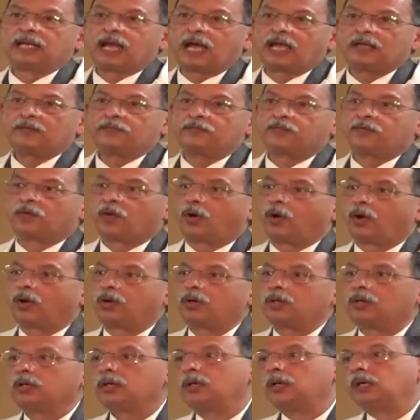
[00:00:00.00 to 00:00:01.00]
lifelong
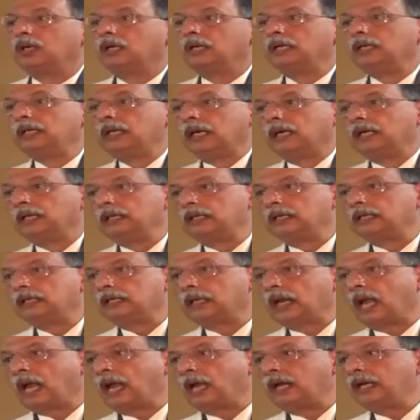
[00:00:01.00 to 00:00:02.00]
learner
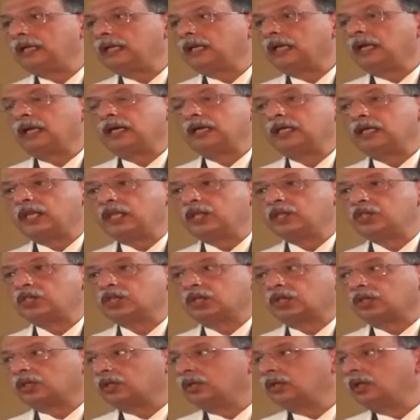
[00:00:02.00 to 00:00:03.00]
and
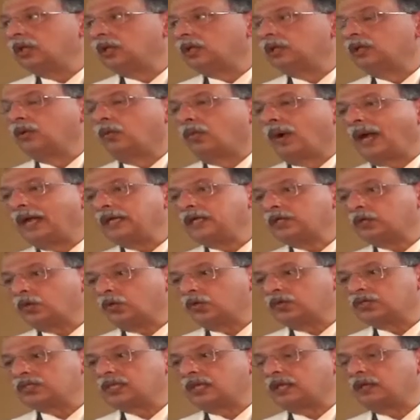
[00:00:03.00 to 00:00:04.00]
teacher. The white
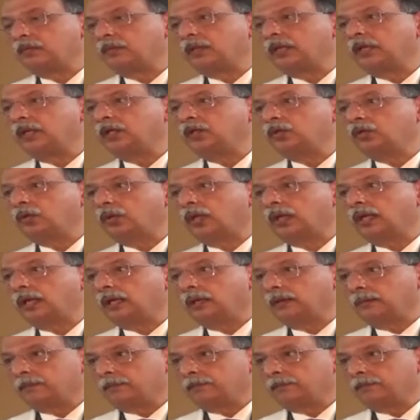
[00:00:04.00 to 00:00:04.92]
coat ceremony today